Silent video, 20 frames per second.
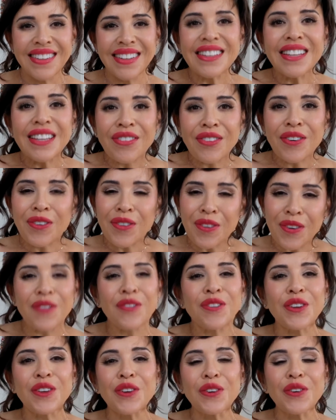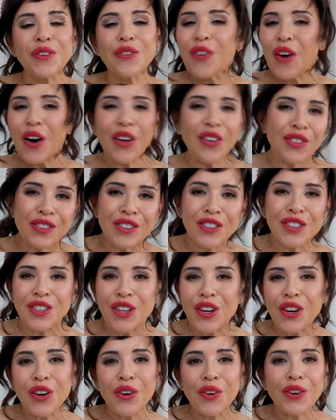Leave a review, follow the
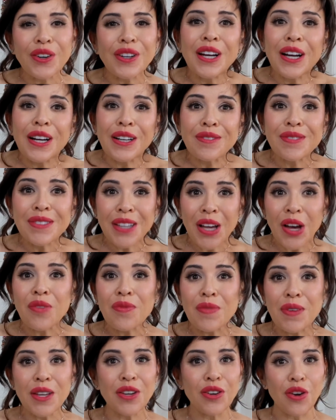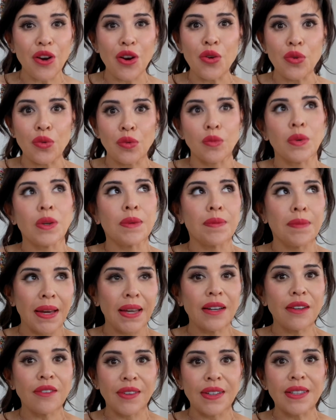show, or come tell me your own when
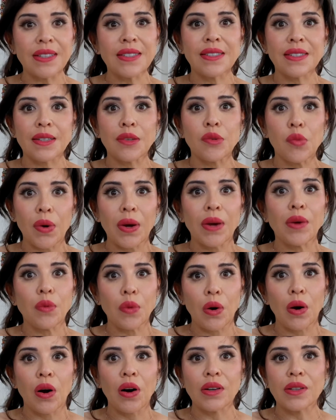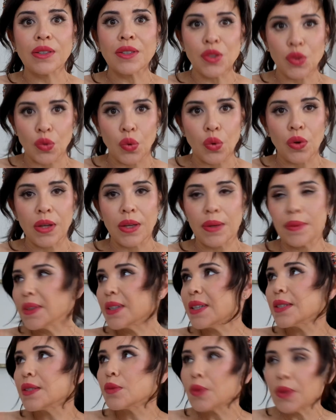manifesting went wrong story,
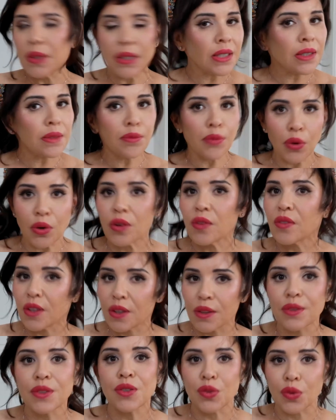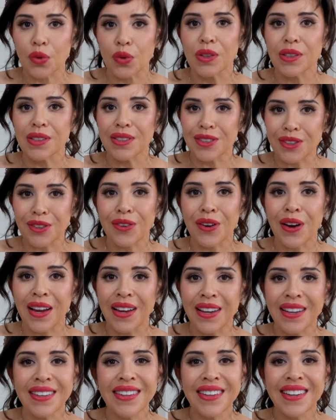because we need more of those stories, all
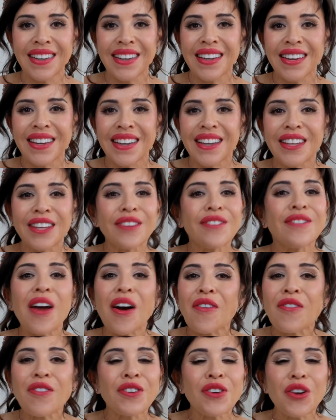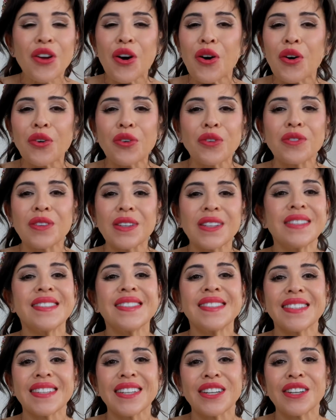right? You never know who
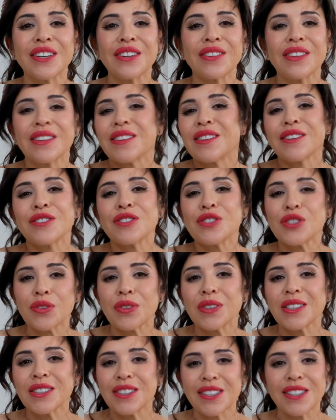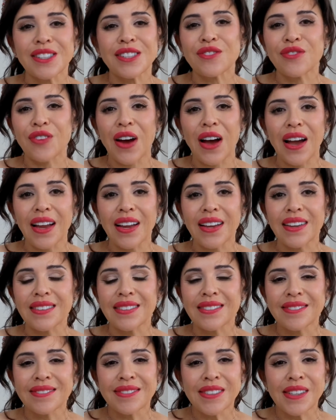needs to hear that they're doing just fine.
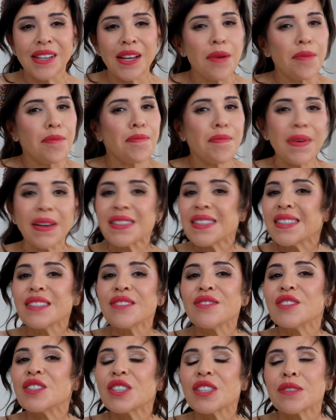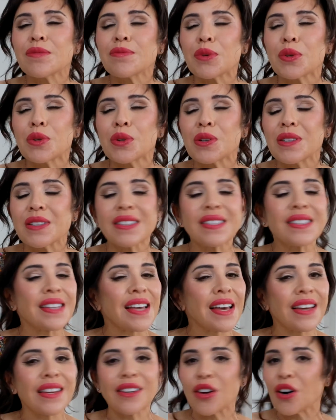Messy vision boards
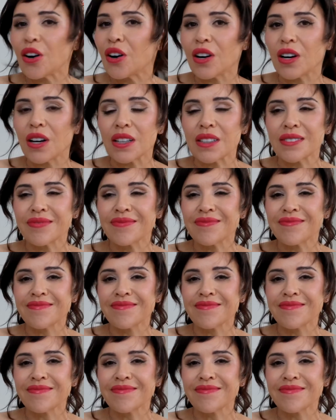and all.